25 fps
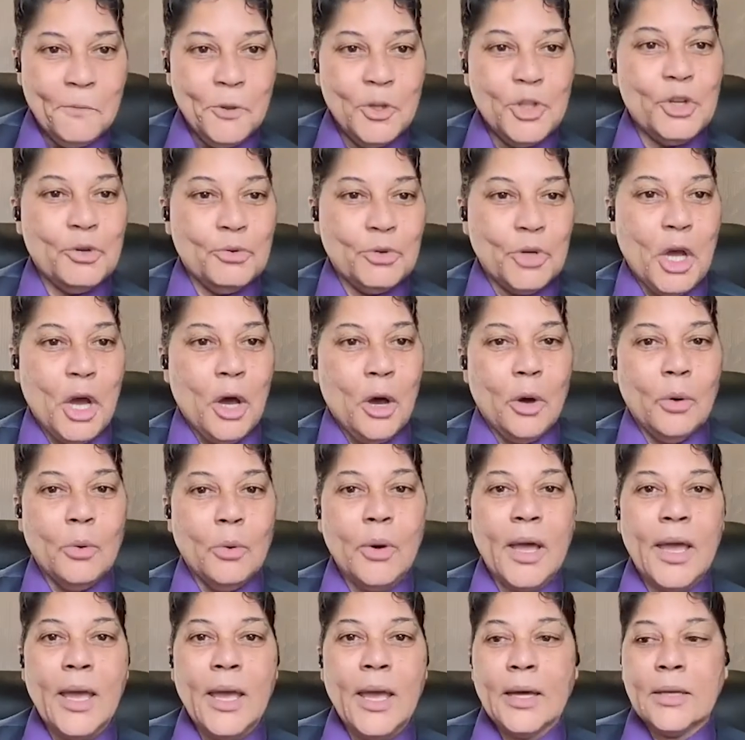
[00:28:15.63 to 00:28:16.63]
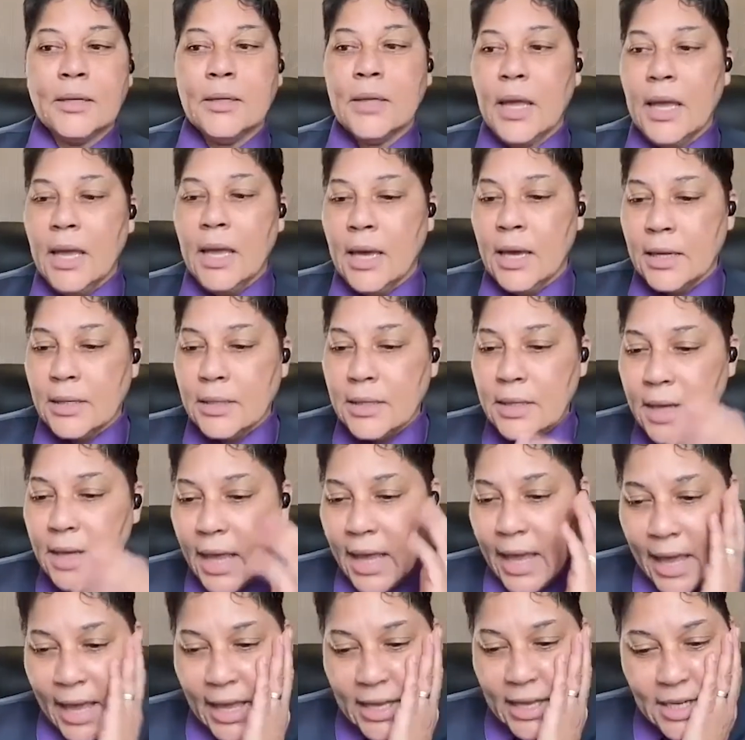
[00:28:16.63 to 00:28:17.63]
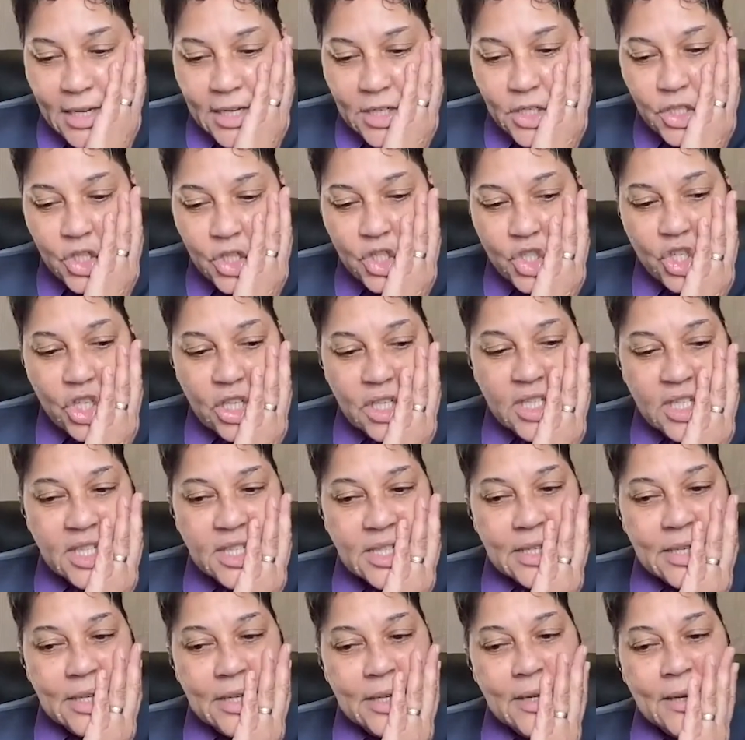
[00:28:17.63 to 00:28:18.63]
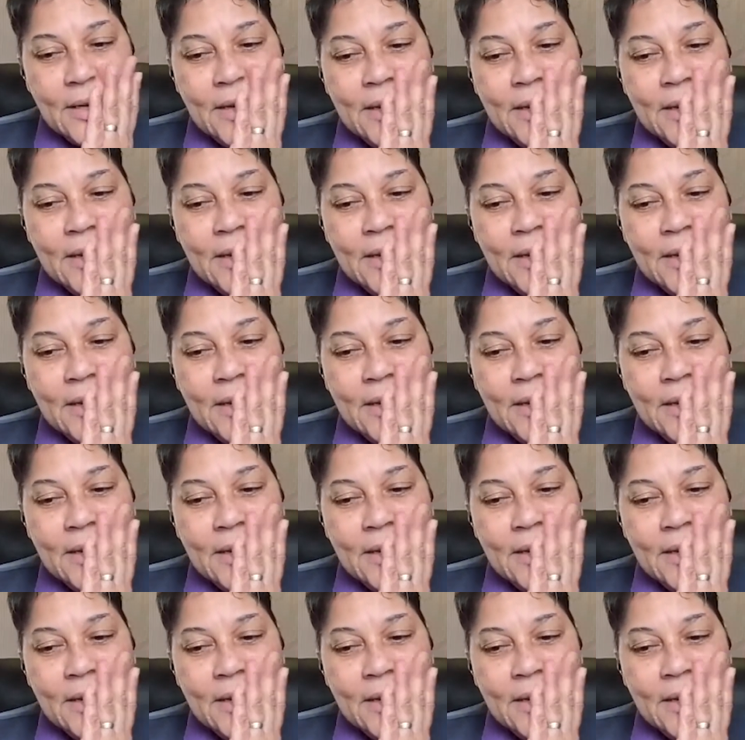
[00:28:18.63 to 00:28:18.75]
you know, and it's just.